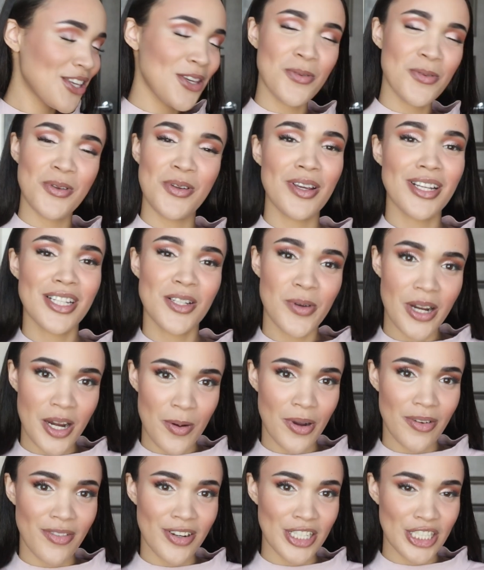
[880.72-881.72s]
cute when you get to wear
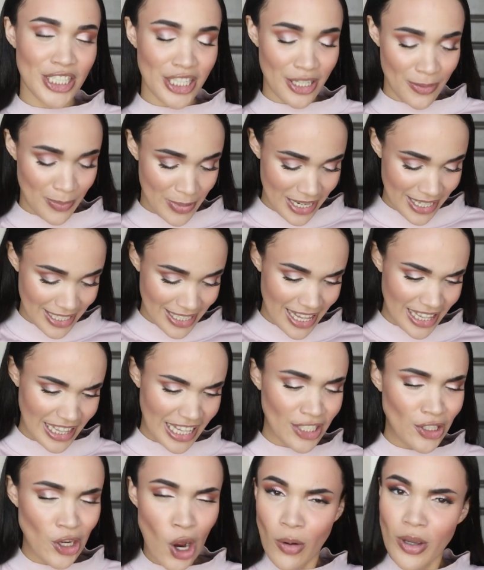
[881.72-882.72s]
your boyfriend's shirt because they're
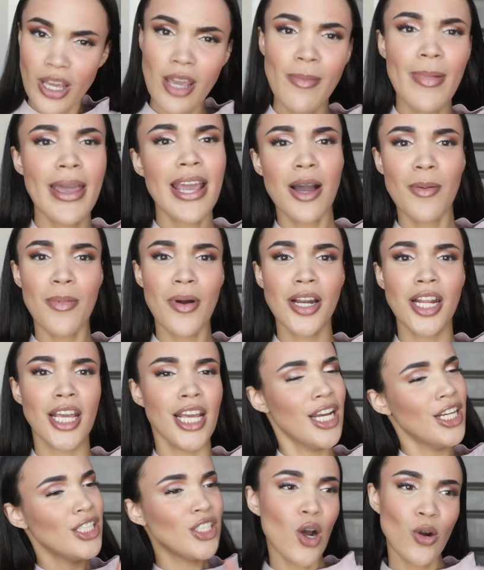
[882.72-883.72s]
like, don't get makeup on it,